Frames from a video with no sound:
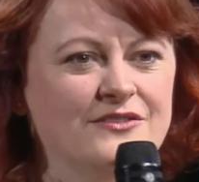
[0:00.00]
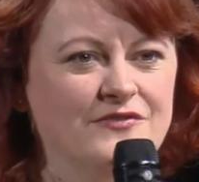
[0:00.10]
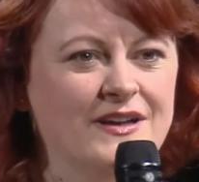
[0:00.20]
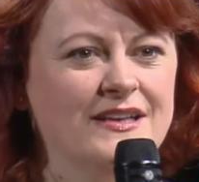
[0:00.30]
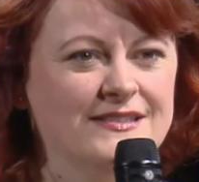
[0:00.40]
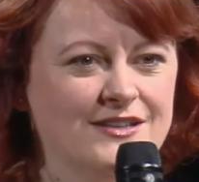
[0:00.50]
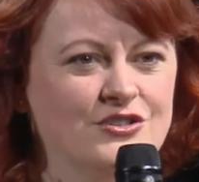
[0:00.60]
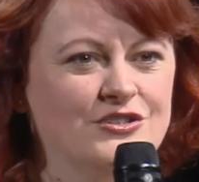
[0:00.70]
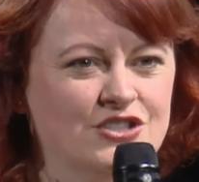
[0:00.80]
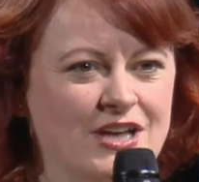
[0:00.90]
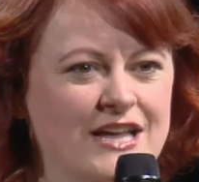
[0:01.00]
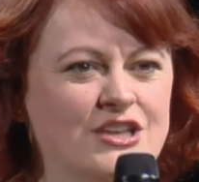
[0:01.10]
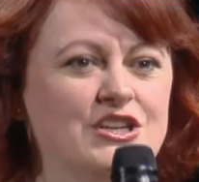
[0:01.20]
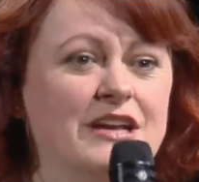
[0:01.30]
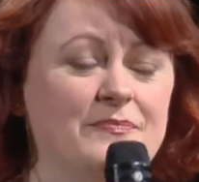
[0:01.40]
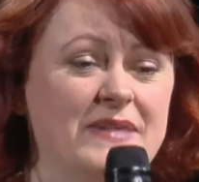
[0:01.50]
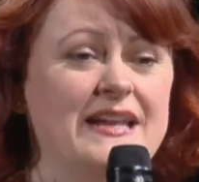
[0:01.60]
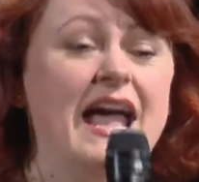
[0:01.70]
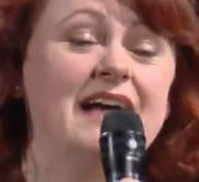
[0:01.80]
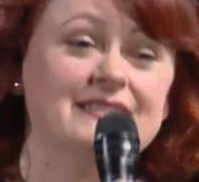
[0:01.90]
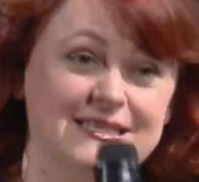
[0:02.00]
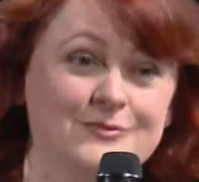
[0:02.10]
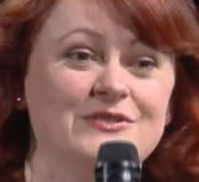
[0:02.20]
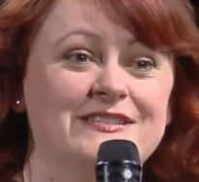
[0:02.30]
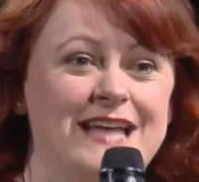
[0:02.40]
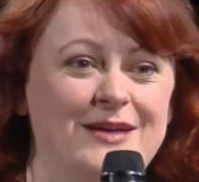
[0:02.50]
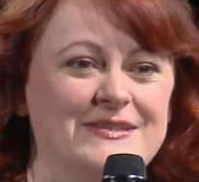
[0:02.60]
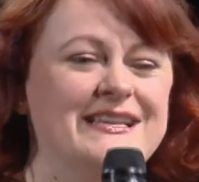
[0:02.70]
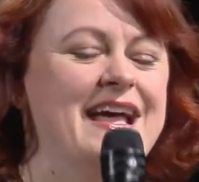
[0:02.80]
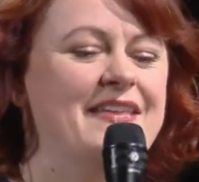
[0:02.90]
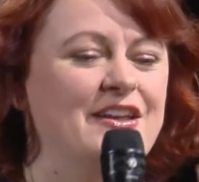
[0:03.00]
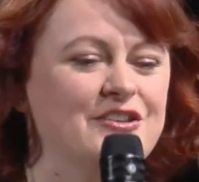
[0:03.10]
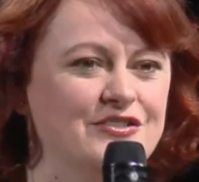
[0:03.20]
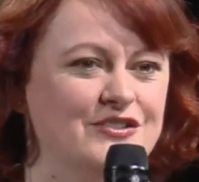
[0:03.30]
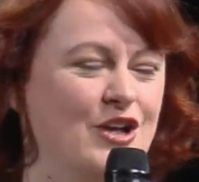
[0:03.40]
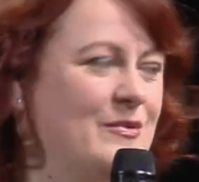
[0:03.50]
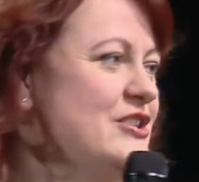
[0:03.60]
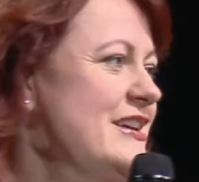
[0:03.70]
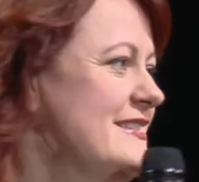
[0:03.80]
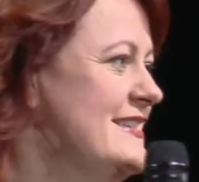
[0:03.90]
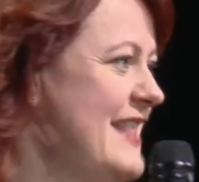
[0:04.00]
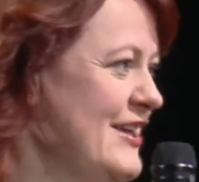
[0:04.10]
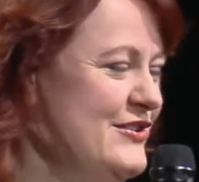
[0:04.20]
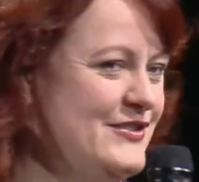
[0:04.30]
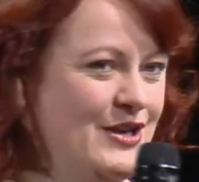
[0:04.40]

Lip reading: fucking social change in big and small steps. Thank you so much, Esther. Thank you so